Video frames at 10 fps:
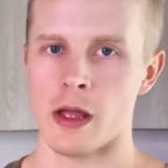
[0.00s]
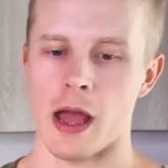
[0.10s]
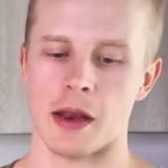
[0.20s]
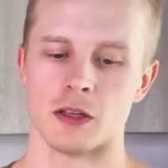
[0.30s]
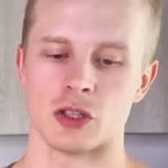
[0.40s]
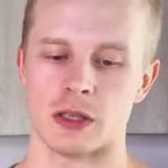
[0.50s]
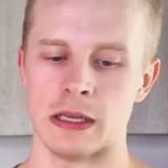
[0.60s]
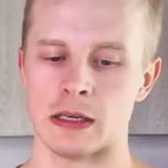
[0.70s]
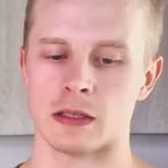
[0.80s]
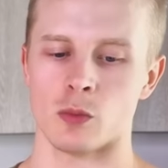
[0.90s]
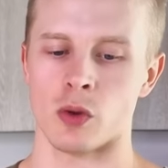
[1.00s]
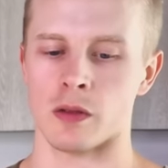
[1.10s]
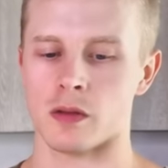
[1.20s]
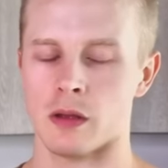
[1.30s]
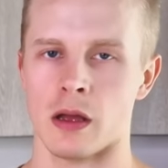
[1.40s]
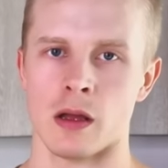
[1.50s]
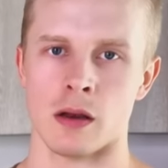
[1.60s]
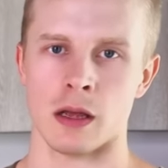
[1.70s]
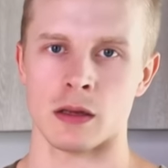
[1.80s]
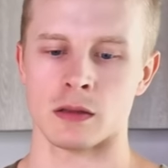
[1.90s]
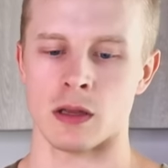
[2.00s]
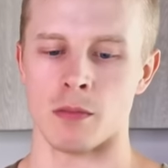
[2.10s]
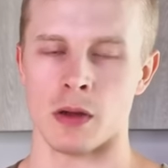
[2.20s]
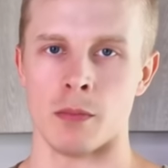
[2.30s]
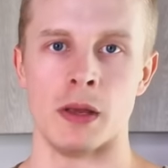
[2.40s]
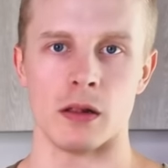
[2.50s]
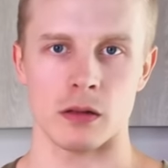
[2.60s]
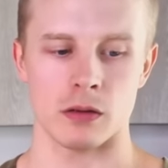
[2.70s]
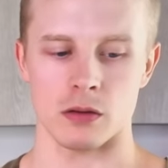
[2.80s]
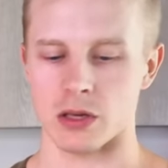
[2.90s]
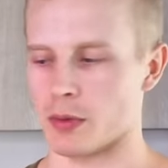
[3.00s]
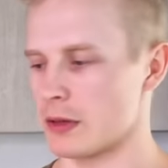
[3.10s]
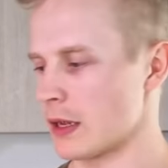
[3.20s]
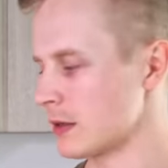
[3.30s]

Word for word: And I'll just eat with uh, like some uh, milk or something like